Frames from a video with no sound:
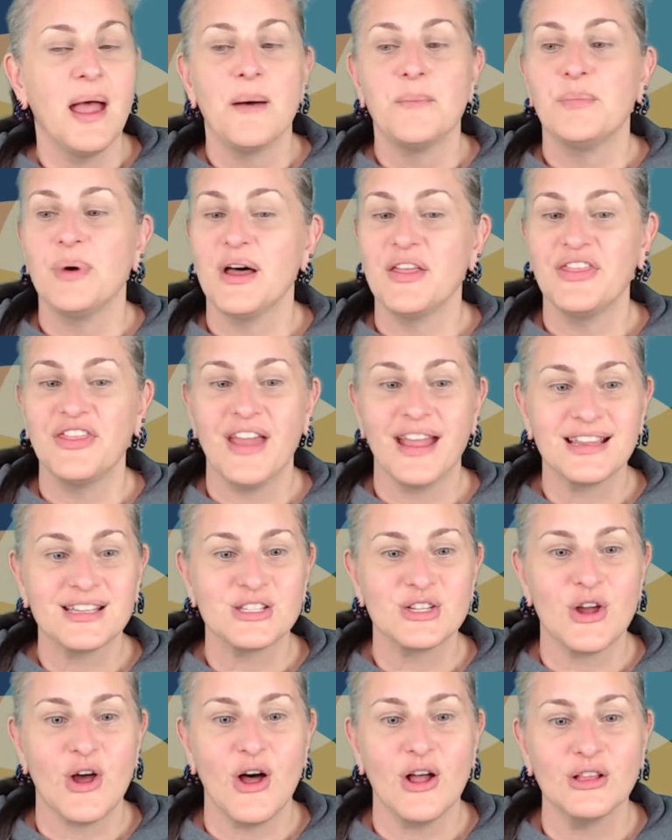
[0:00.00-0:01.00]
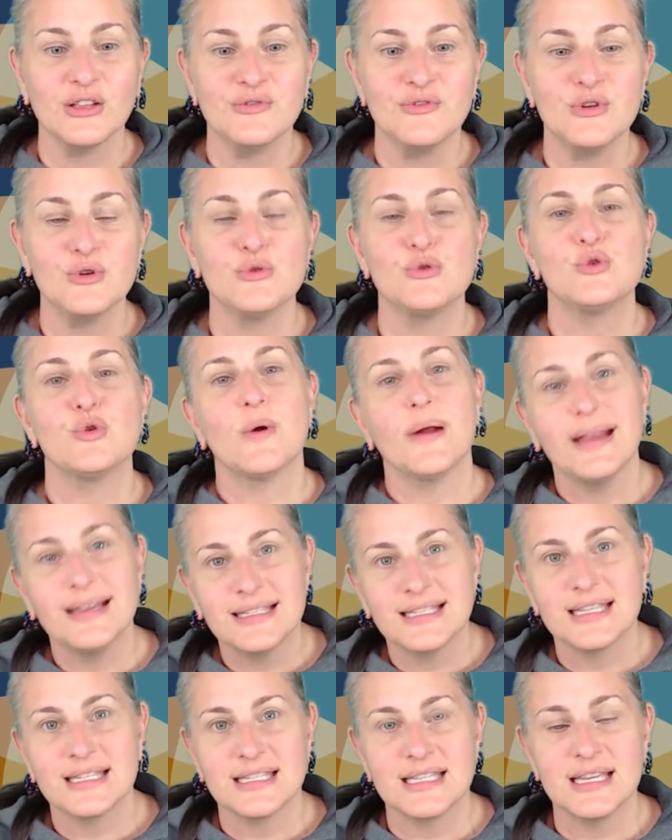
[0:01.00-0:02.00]
But thanks to all of you. Great
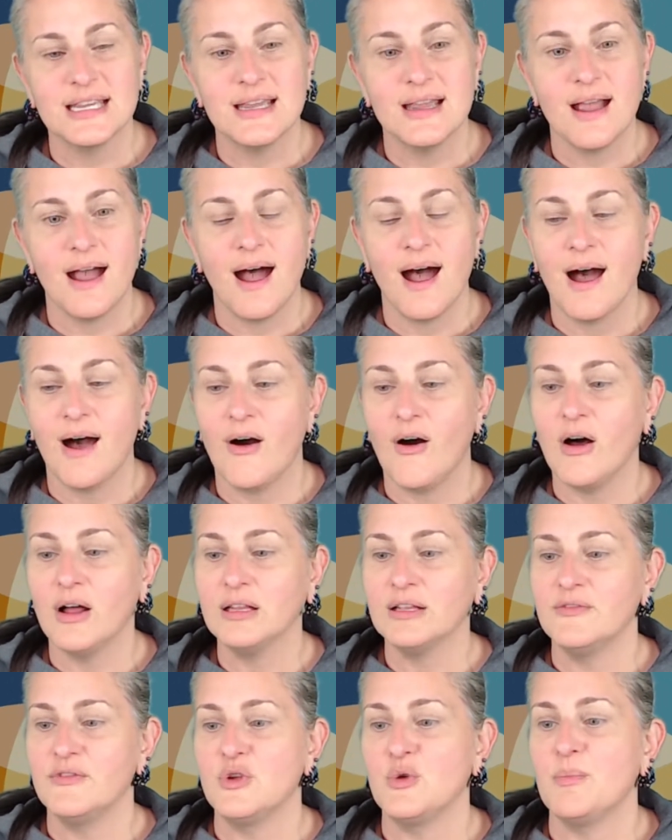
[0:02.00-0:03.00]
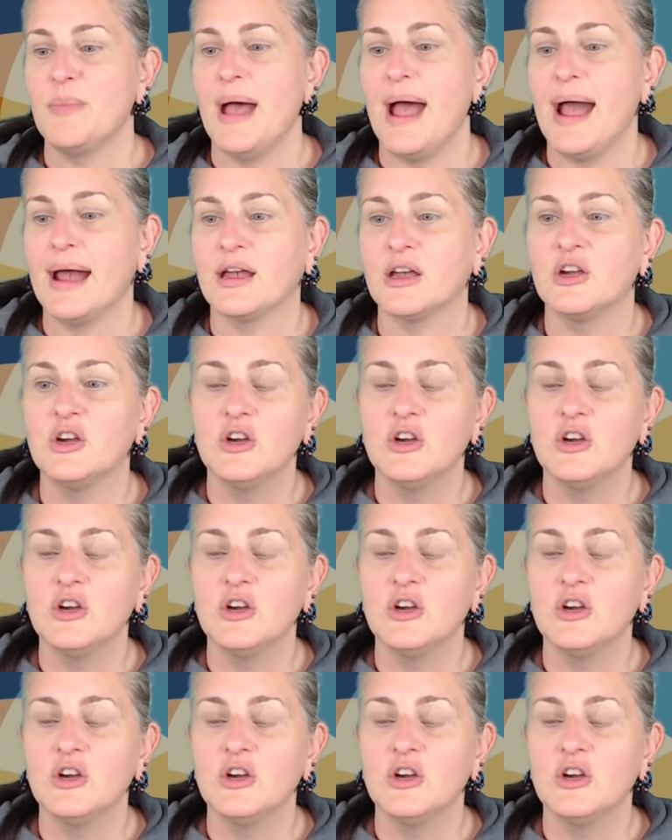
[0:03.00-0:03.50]
to see all of you back.